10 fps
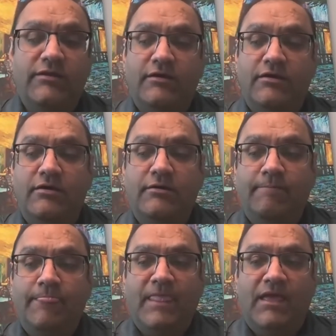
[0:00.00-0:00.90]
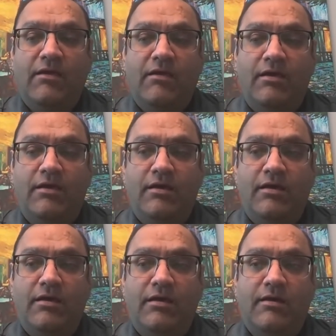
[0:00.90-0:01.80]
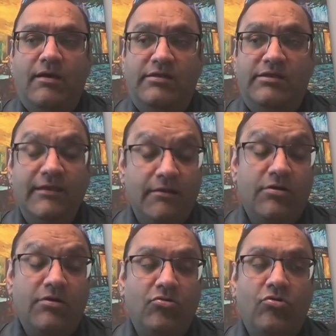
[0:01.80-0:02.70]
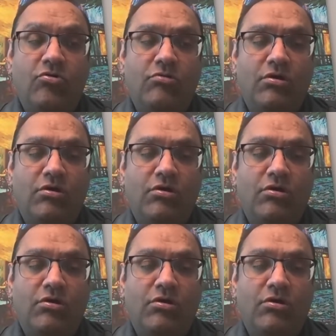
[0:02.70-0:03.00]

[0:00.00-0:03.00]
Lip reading: a dealer or